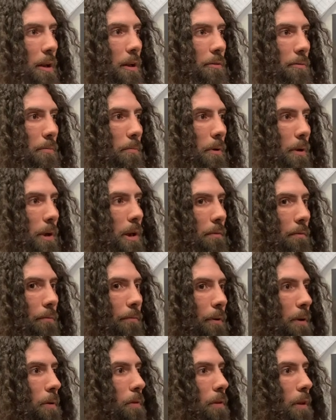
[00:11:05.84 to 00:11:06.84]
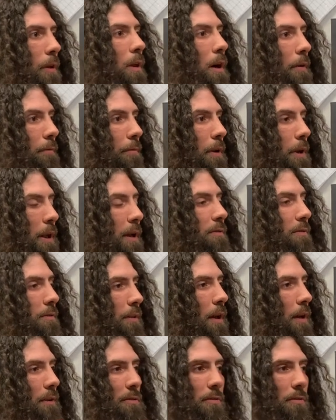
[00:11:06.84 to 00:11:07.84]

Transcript: it's, we can feel the love, and that's, that's